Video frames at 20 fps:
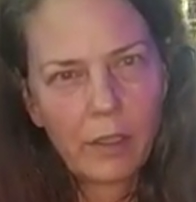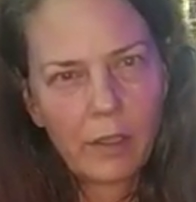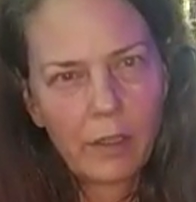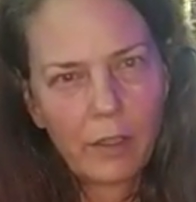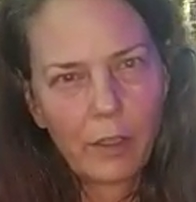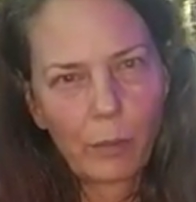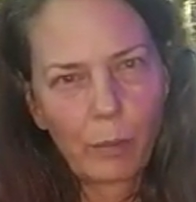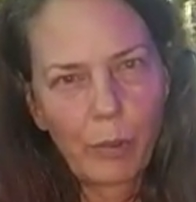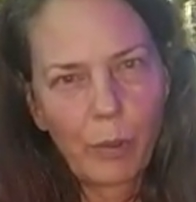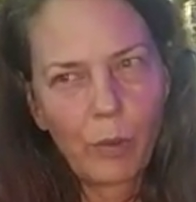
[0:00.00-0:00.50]

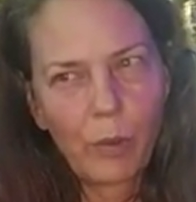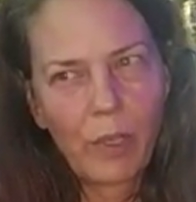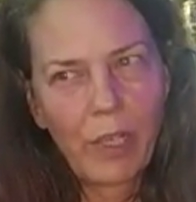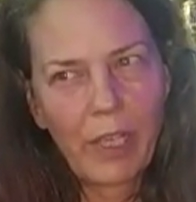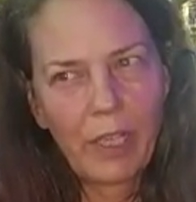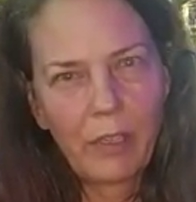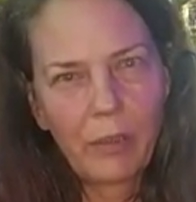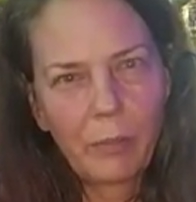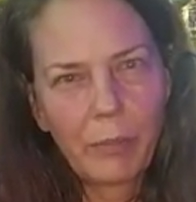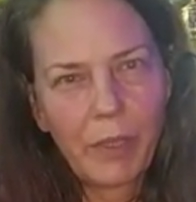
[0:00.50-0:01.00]
the
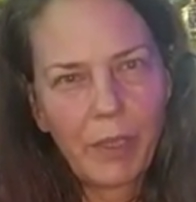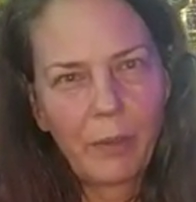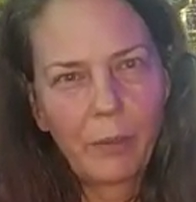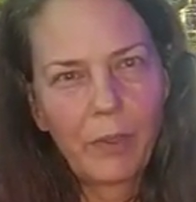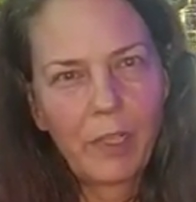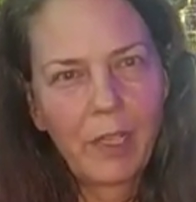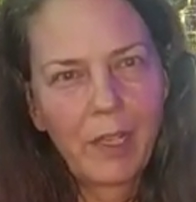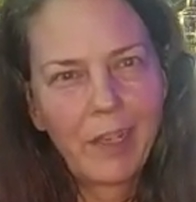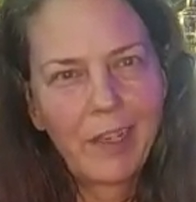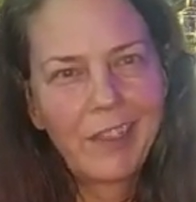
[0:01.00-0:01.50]
point, but
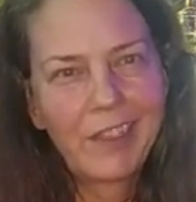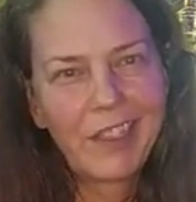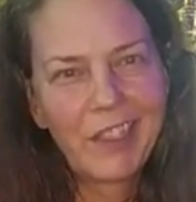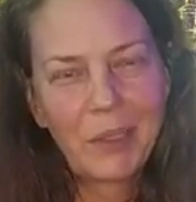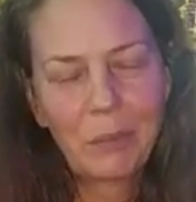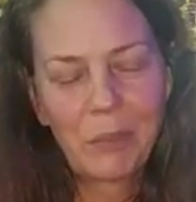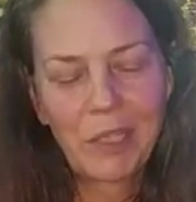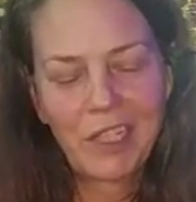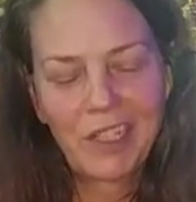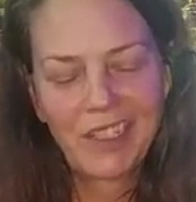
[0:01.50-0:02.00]
when I
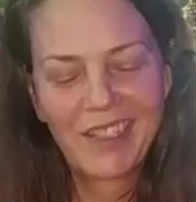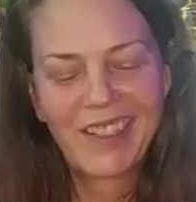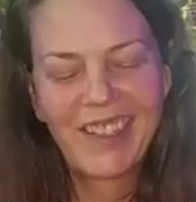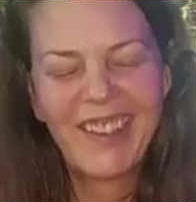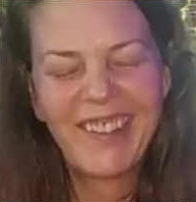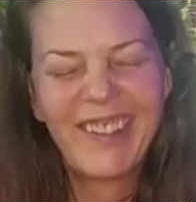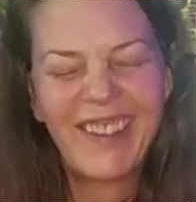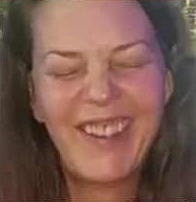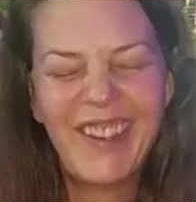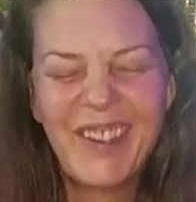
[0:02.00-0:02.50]
keep getting
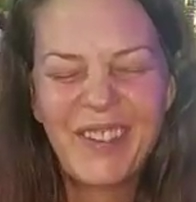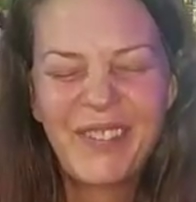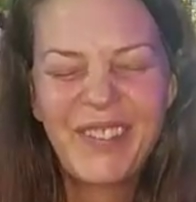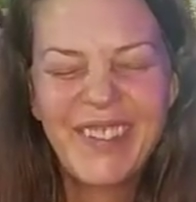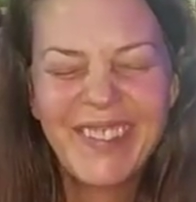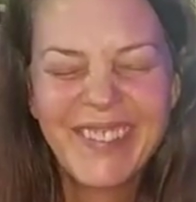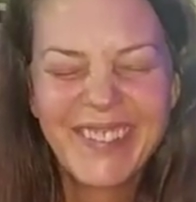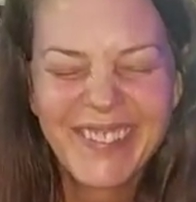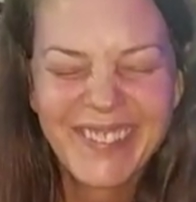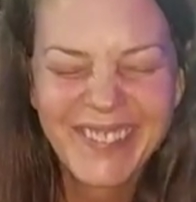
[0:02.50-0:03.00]
cut off and